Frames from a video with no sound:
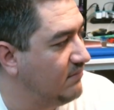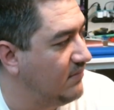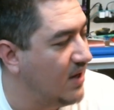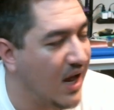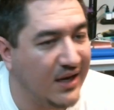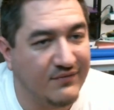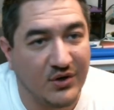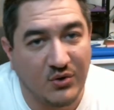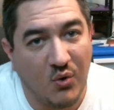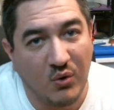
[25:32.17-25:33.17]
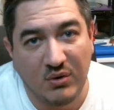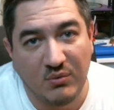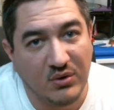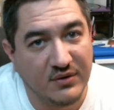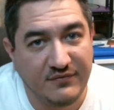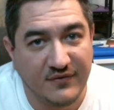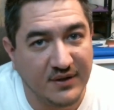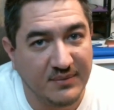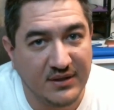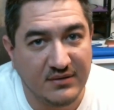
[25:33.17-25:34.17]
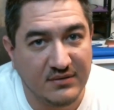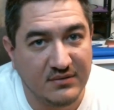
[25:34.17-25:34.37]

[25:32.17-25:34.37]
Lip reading: Not even a quarter roll of filament.